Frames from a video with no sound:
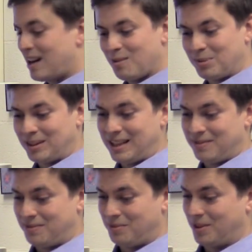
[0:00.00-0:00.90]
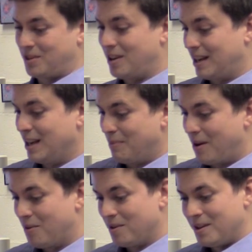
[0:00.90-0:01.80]
I don't believe when we're talking
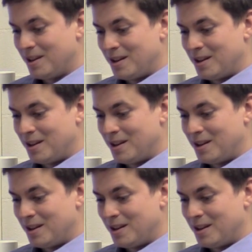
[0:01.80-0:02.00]
about